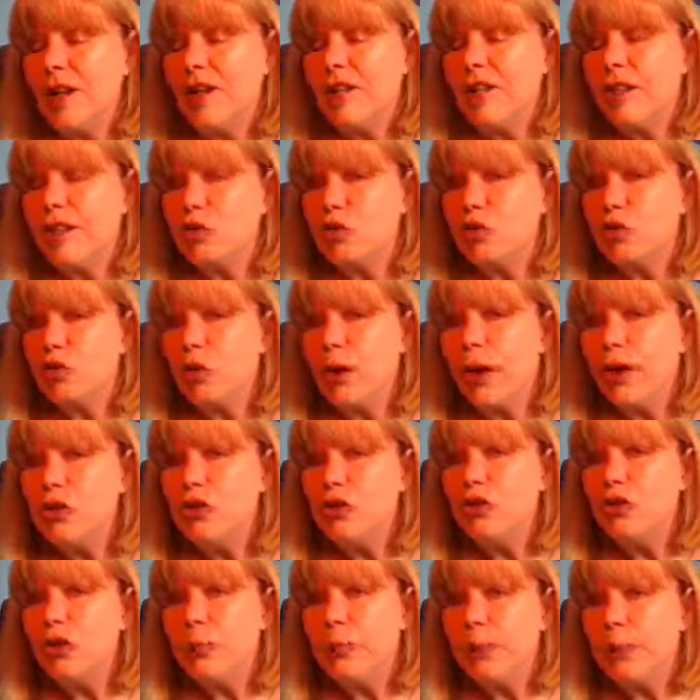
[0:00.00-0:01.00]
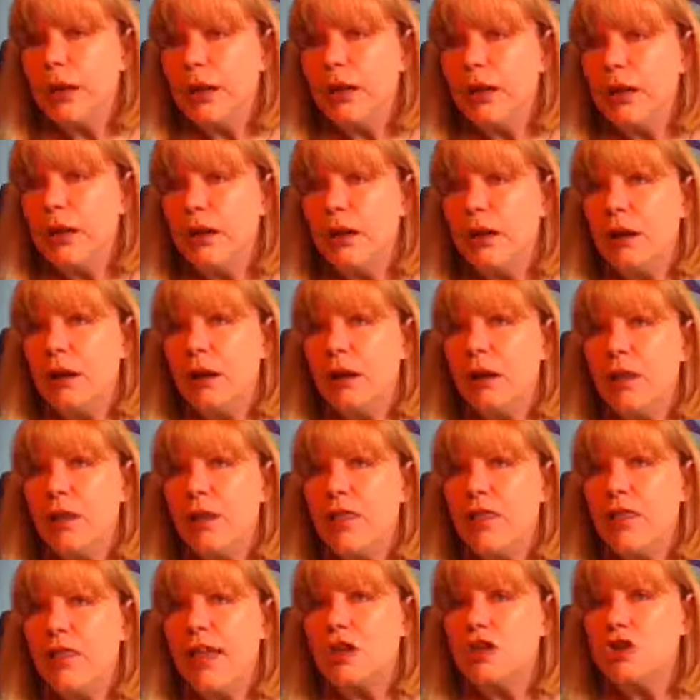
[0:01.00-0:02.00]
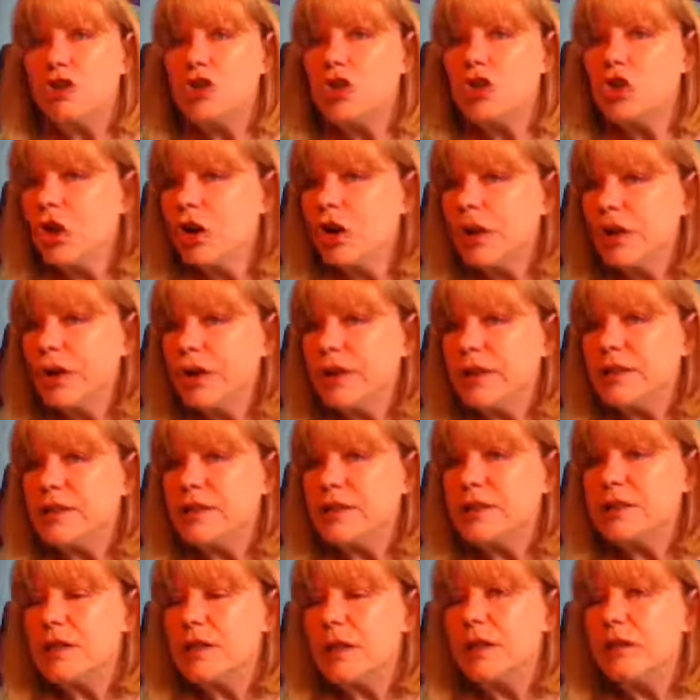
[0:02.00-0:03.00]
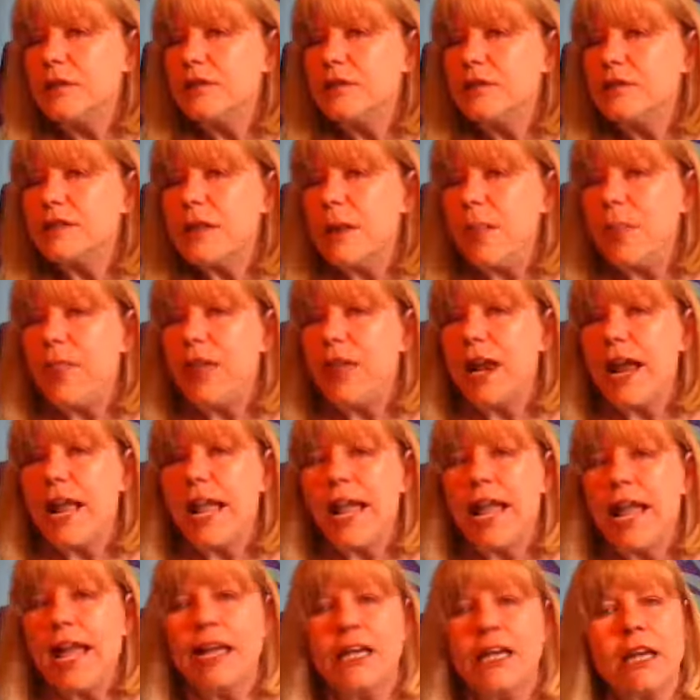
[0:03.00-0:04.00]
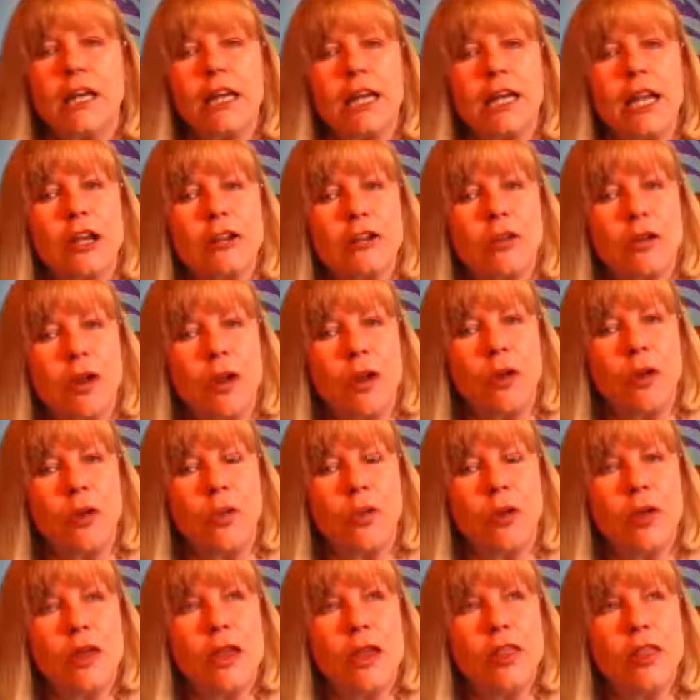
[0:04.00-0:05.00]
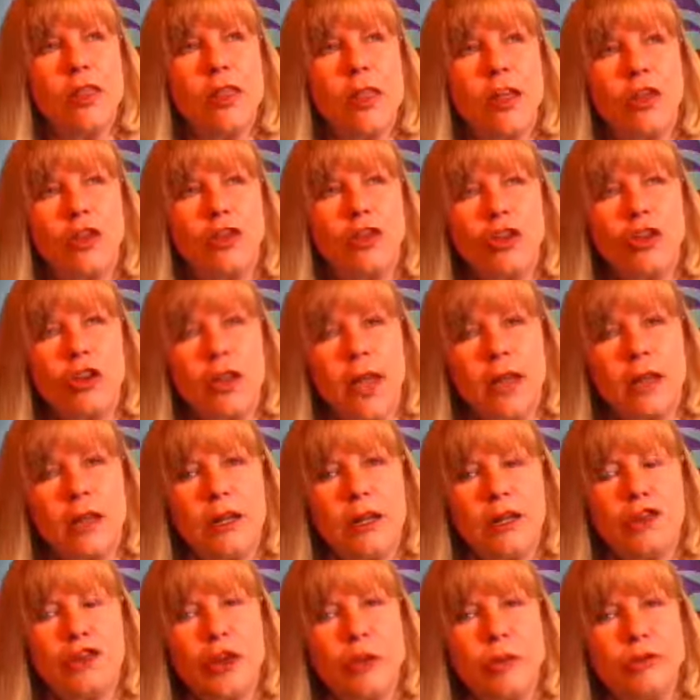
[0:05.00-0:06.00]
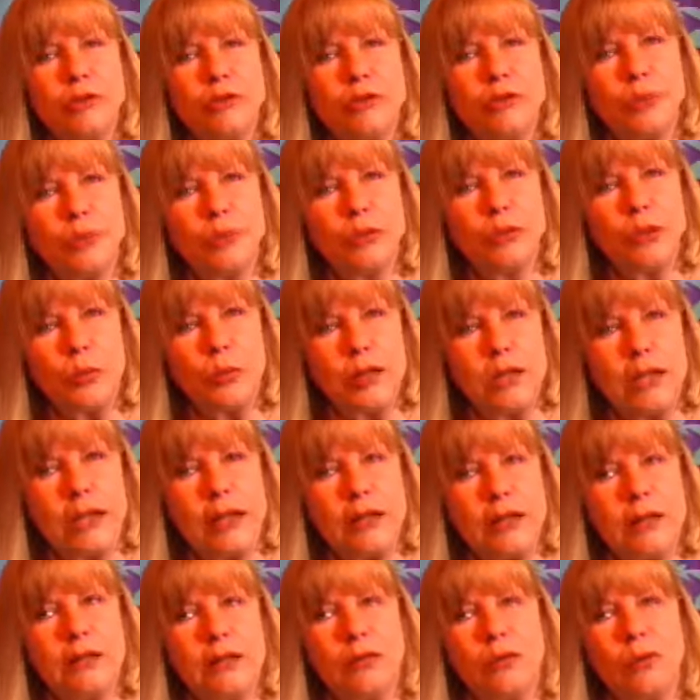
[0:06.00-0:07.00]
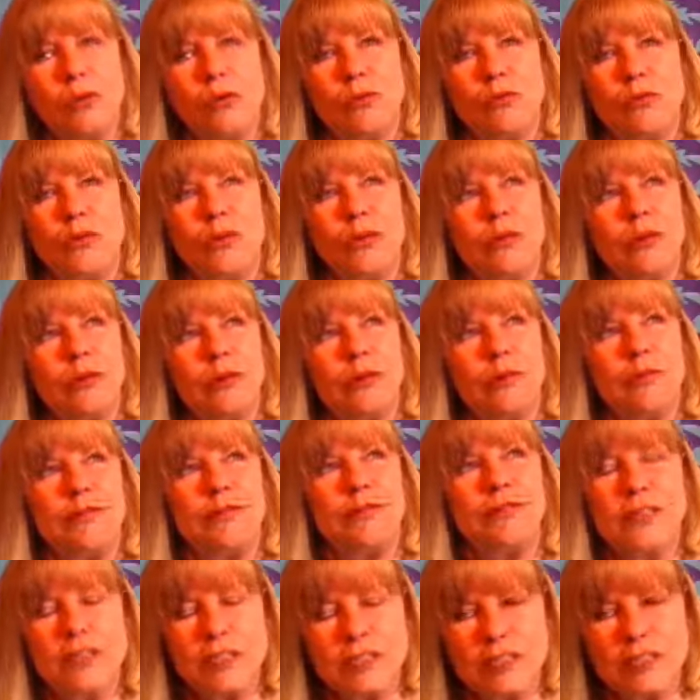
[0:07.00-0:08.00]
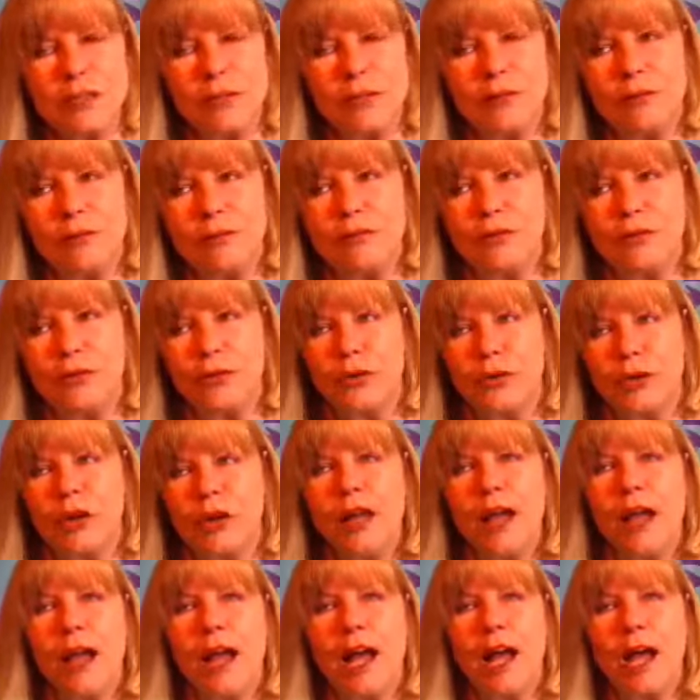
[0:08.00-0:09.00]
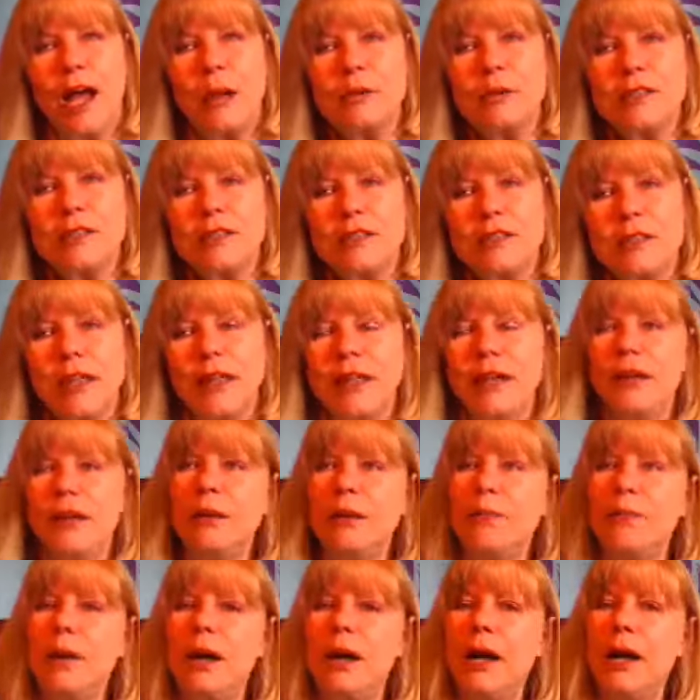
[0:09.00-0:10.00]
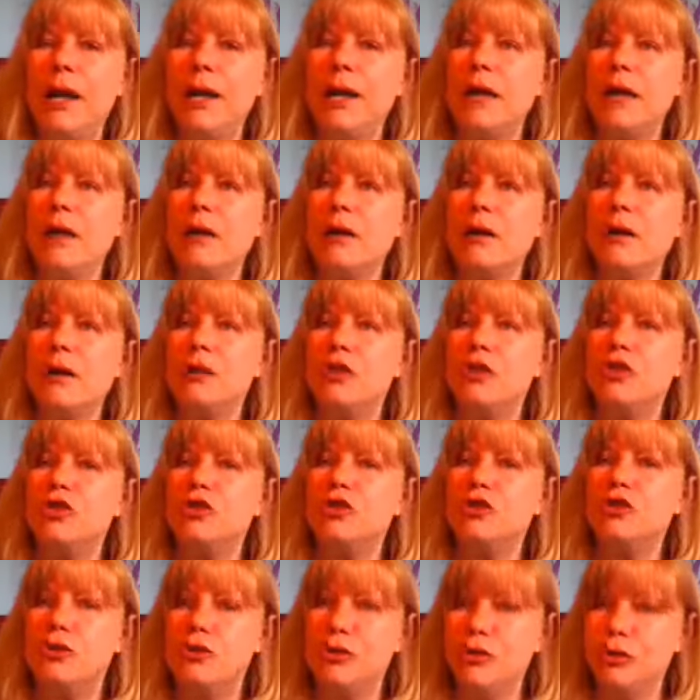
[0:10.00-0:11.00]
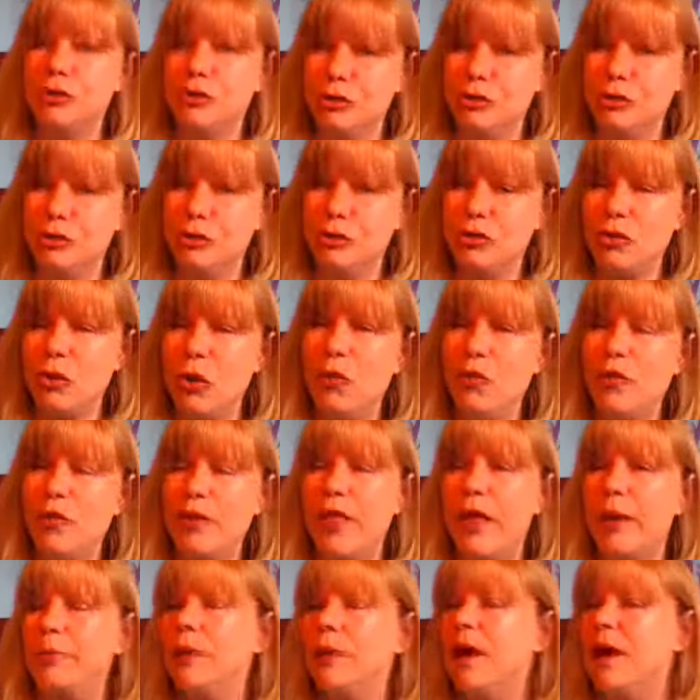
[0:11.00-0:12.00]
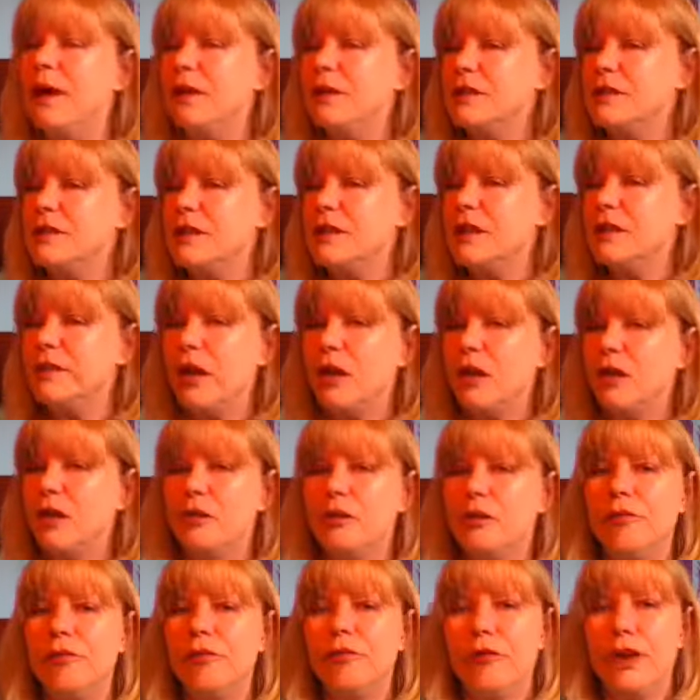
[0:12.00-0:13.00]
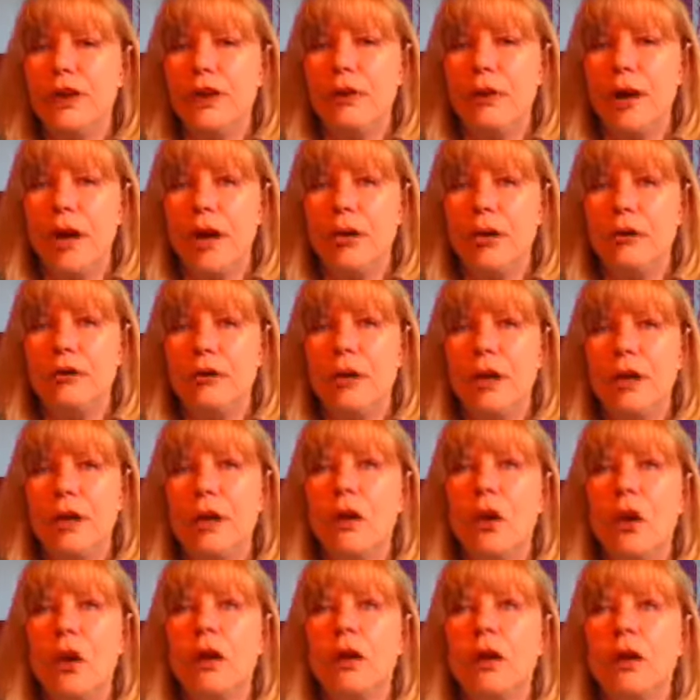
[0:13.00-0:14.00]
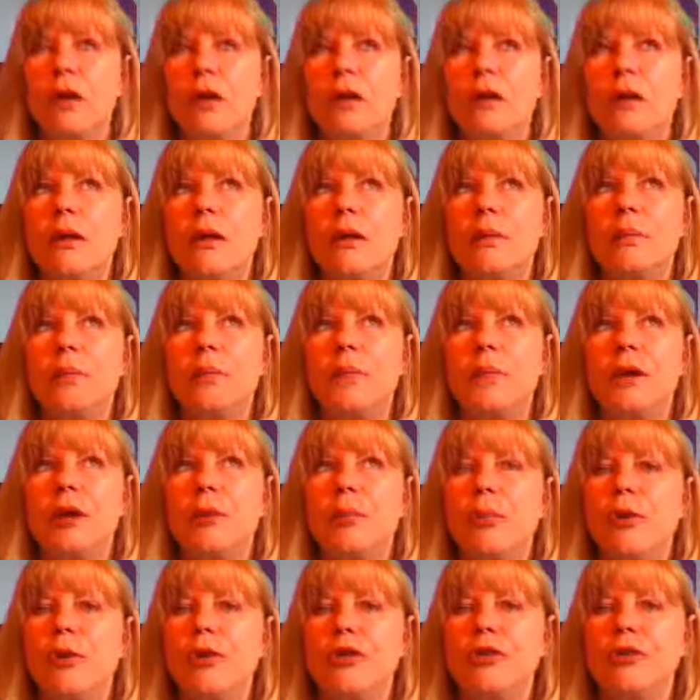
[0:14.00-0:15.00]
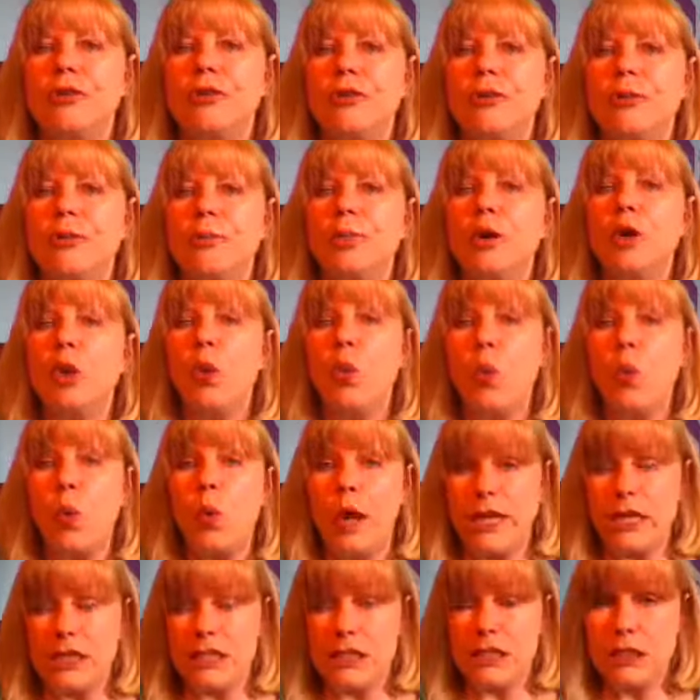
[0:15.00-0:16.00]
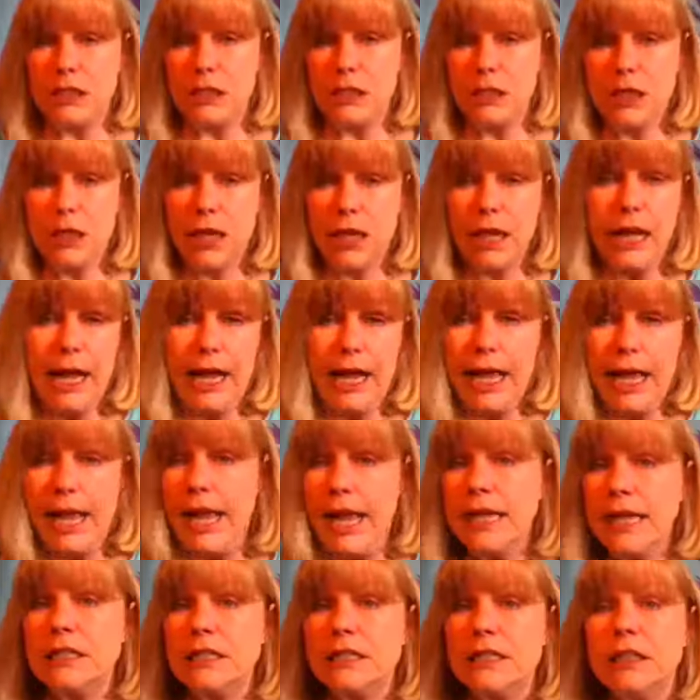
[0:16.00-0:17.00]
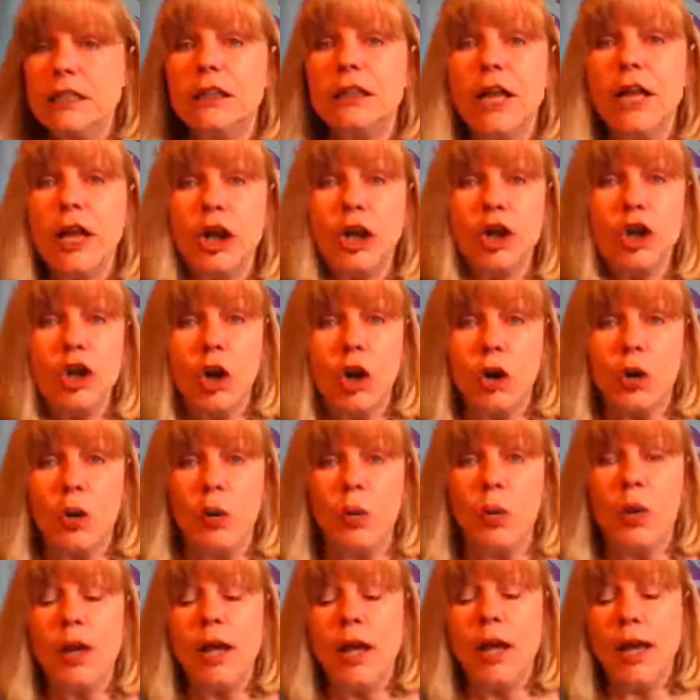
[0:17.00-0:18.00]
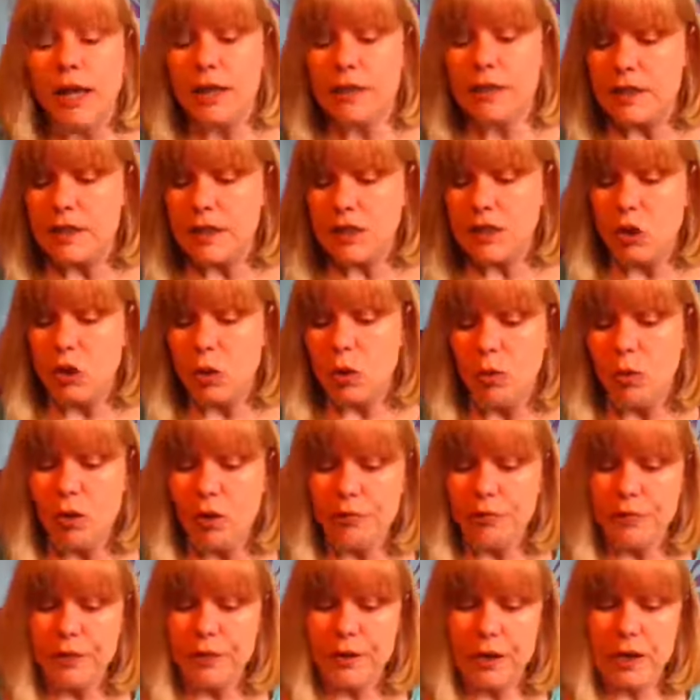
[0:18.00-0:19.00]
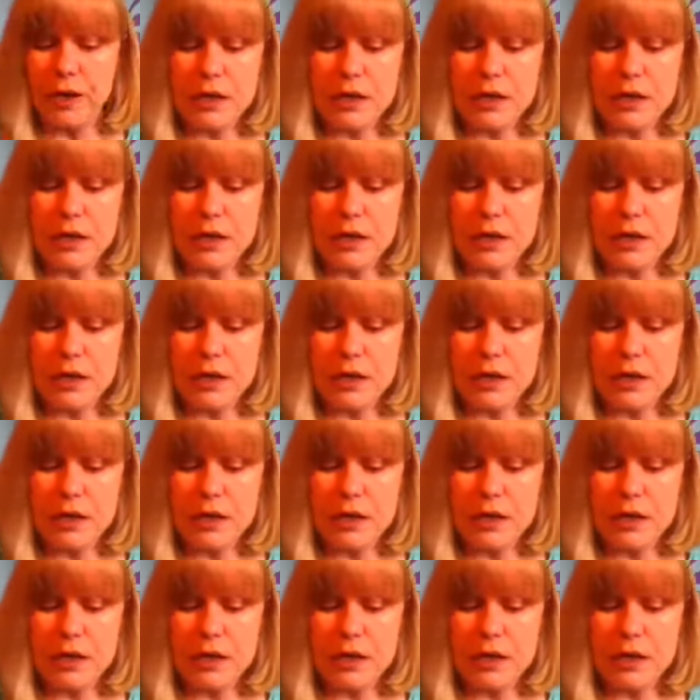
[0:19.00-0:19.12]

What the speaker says: The stranger being that darkness of something I hadn't let go, that challenge I was ruminating over and fussing over, and I was letting my concerns over that policy that I couldn't figure out be a burden, be a weight, and I hadn't let it go, as I so often